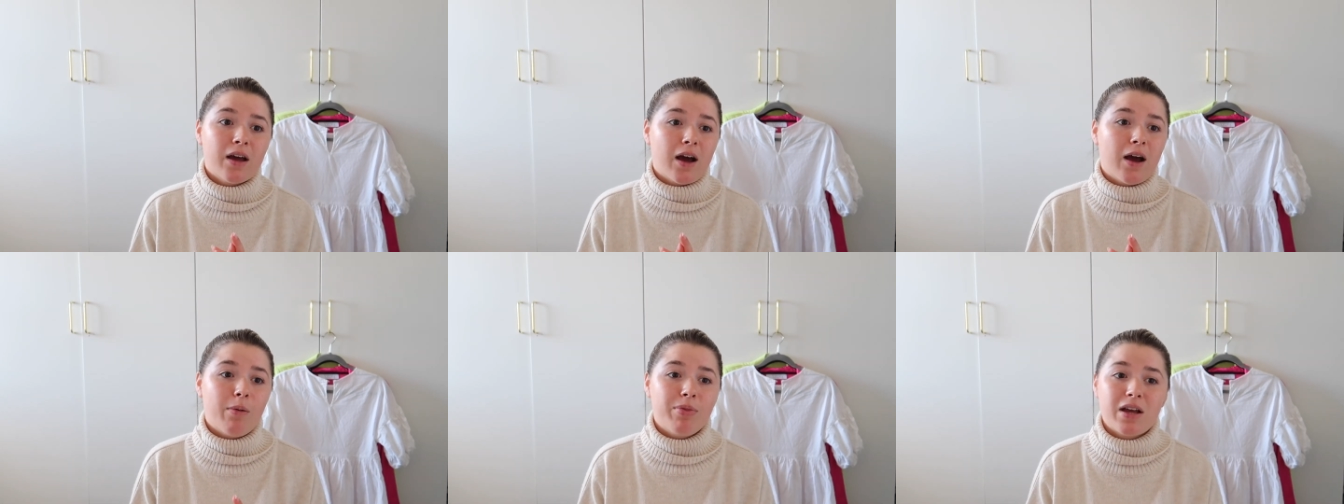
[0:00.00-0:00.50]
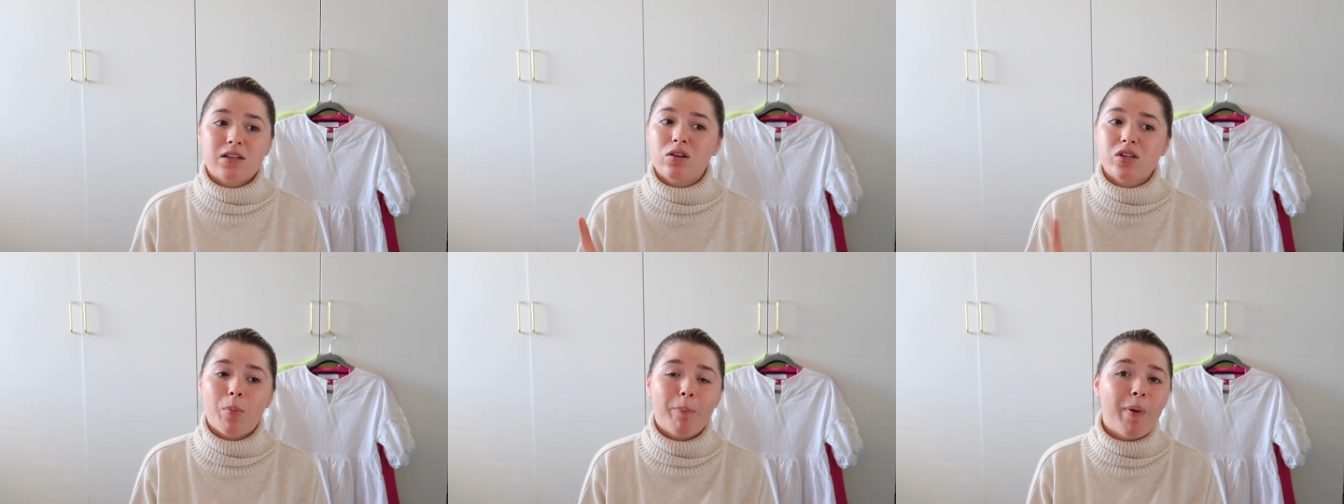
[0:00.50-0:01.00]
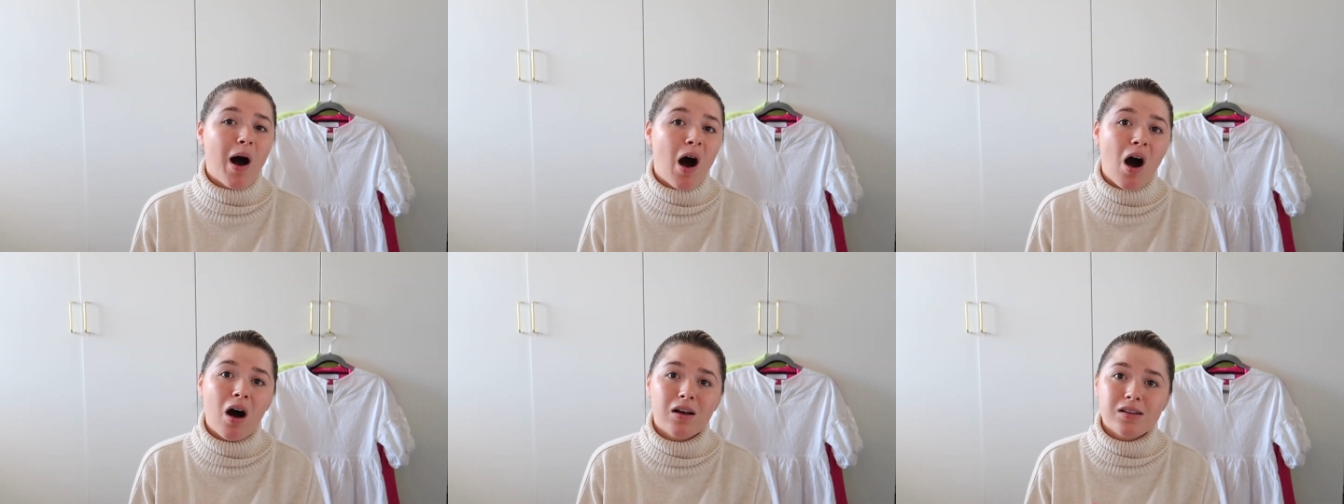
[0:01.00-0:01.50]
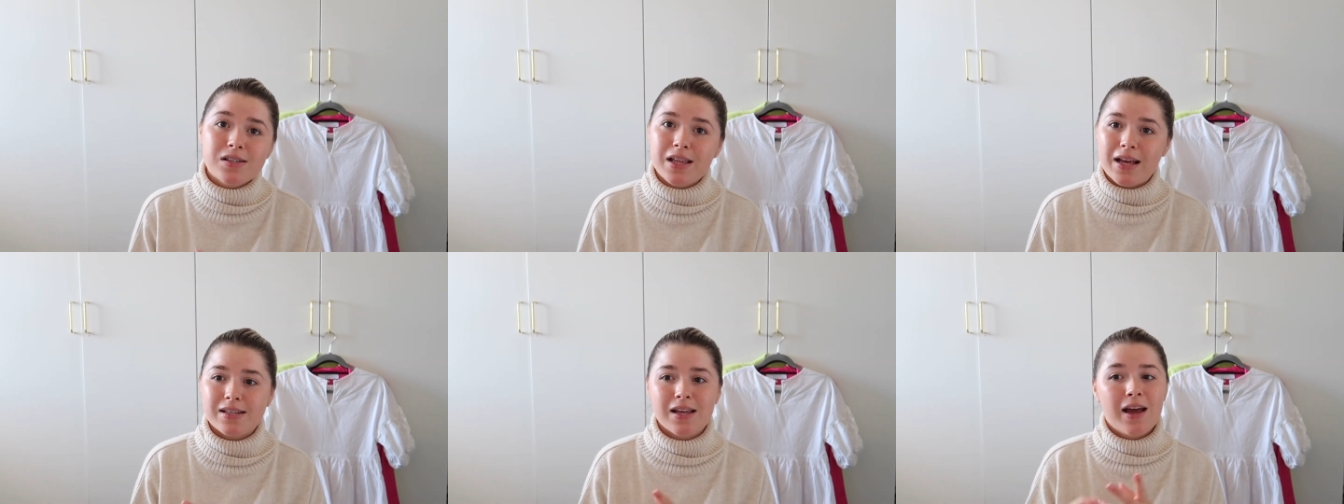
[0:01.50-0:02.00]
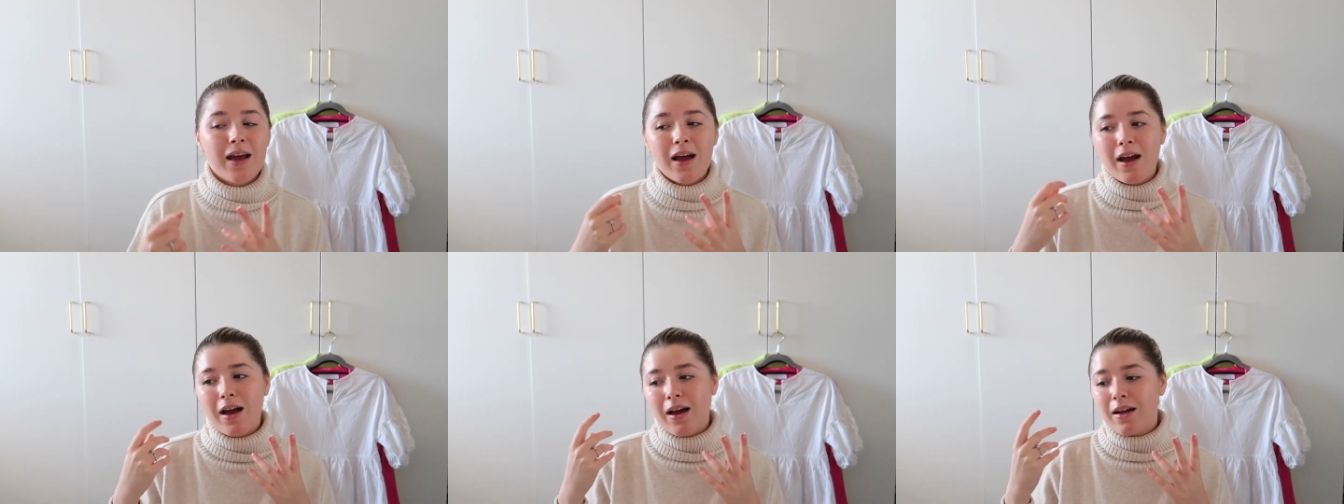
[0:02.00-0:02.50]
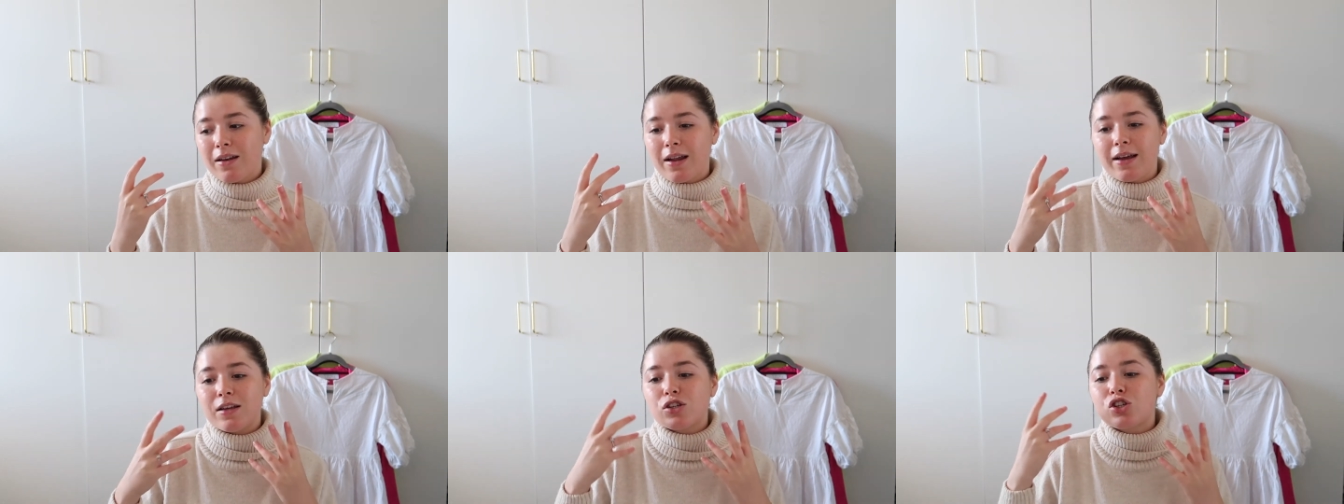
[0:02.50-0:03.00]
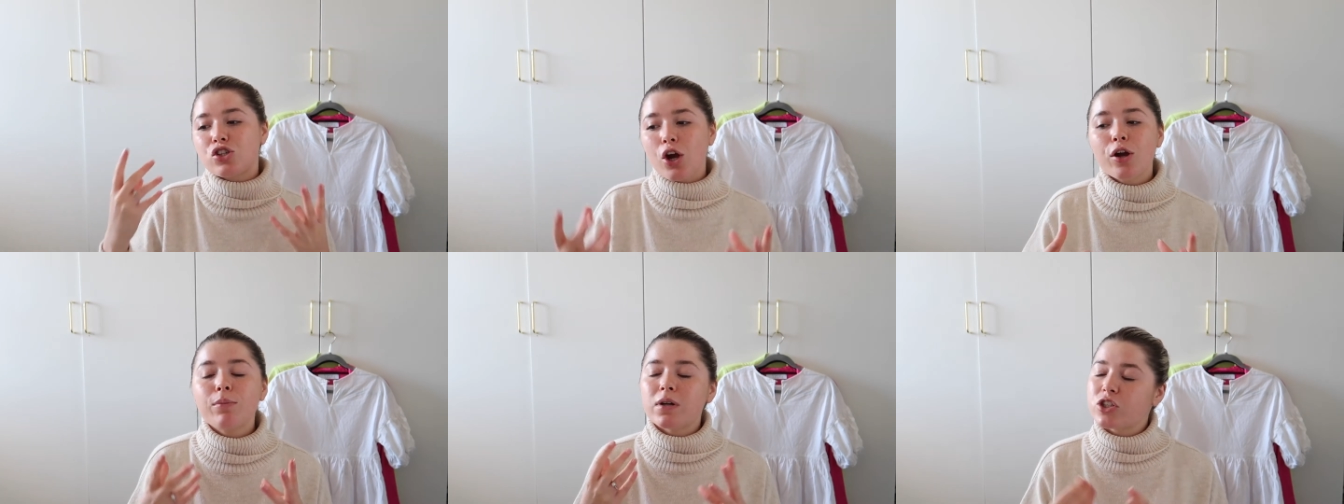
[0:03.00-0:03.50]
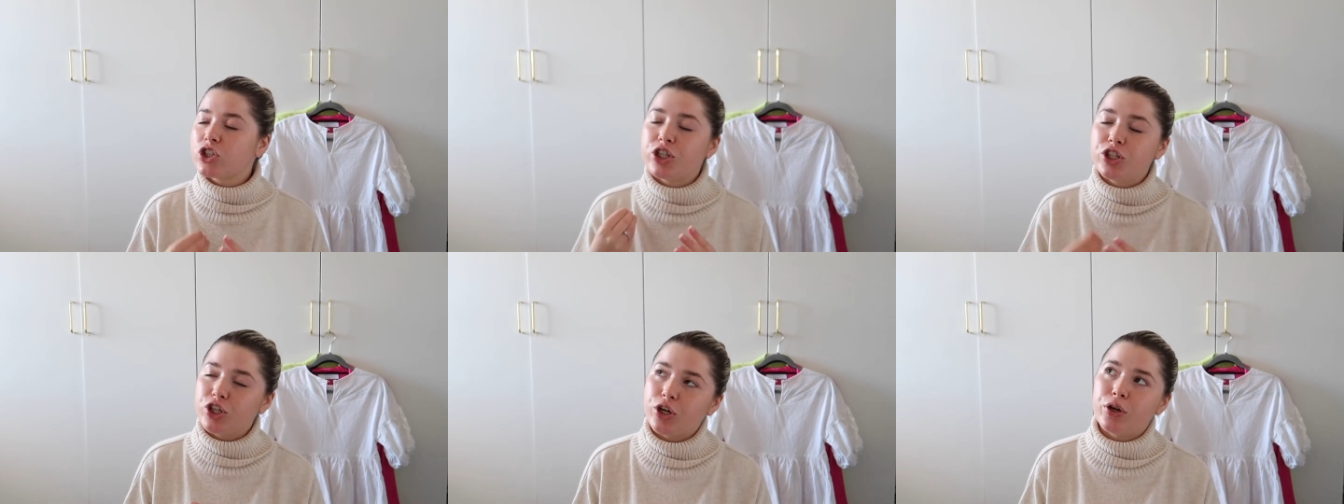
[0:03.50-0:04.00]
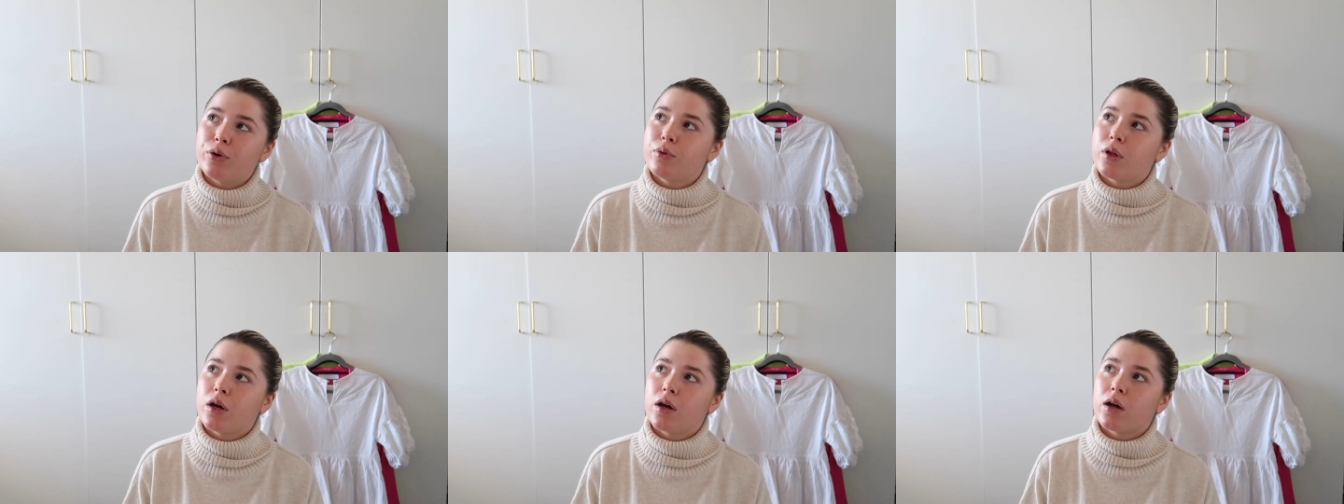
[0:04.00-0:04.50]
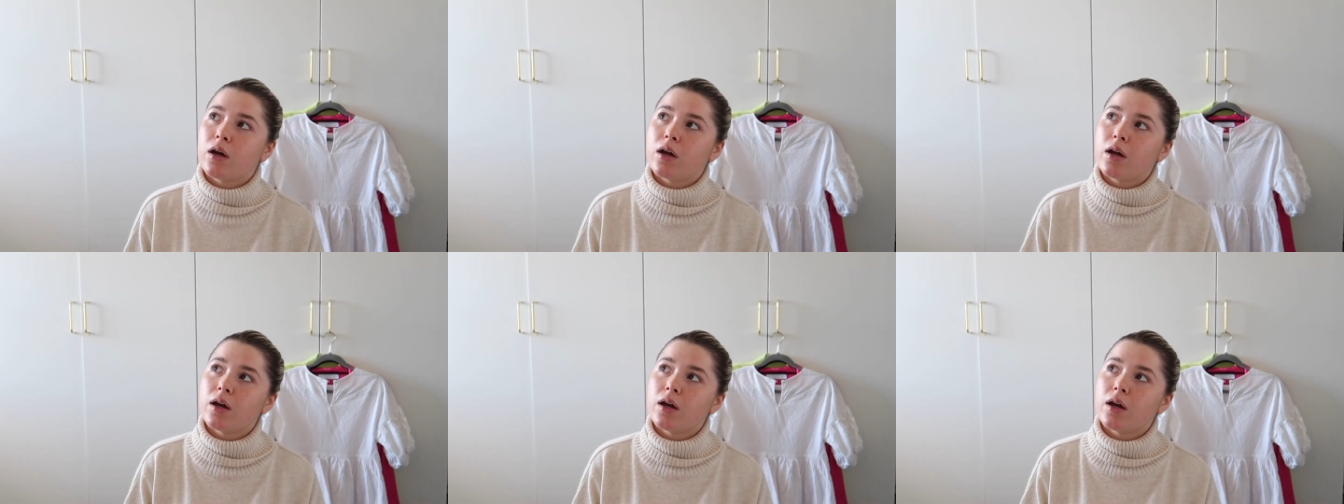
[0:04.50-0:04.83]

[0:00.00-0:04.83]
There's lots of bars, there's like so much to do that,